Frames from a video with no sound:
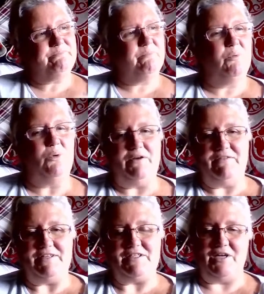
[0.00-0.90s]

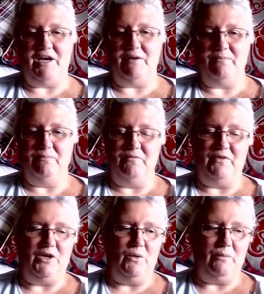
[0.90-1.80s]
previous
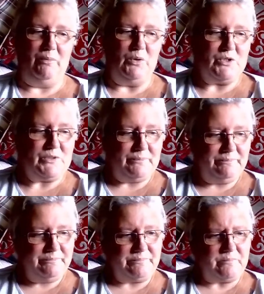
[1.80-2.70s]
video on books.
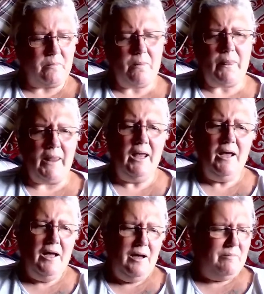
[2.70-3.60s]

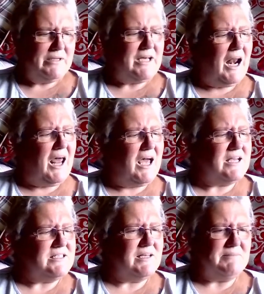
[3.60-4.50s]
But I
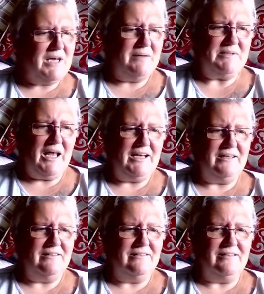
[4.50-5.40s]
sometimes like
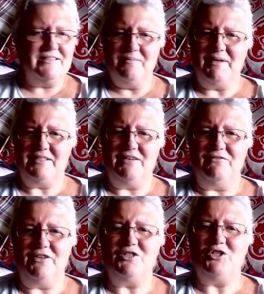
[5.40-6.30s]
something
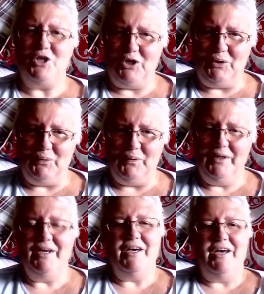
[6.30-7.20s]
different too.
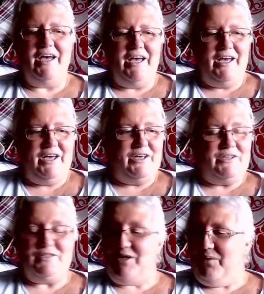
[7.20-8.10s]

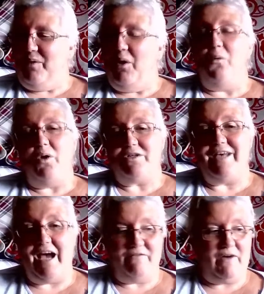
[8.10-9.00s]
So what
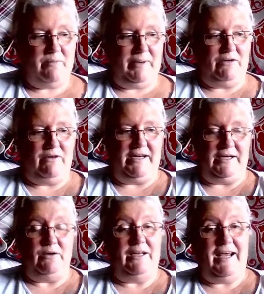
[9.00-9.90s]
have I been
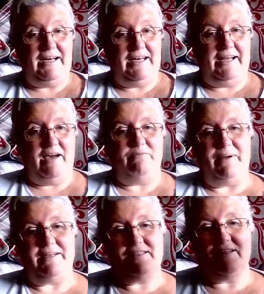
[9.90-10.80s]
reading? Lately I've
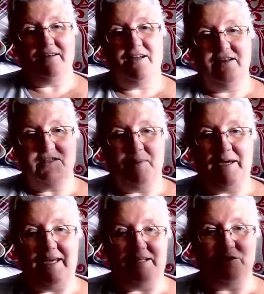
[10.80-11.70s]
been stuck to my
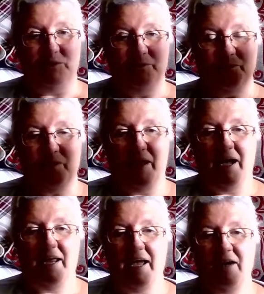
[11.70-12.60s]
Kindle. I
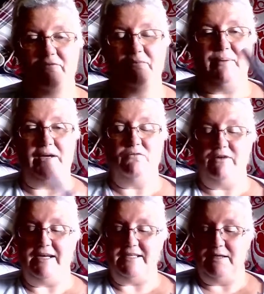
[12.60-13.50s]
have been
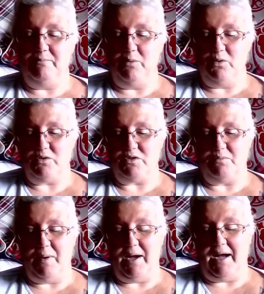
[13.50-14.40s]
reading books
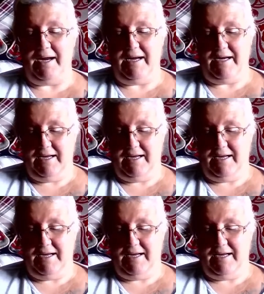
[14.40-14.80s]
by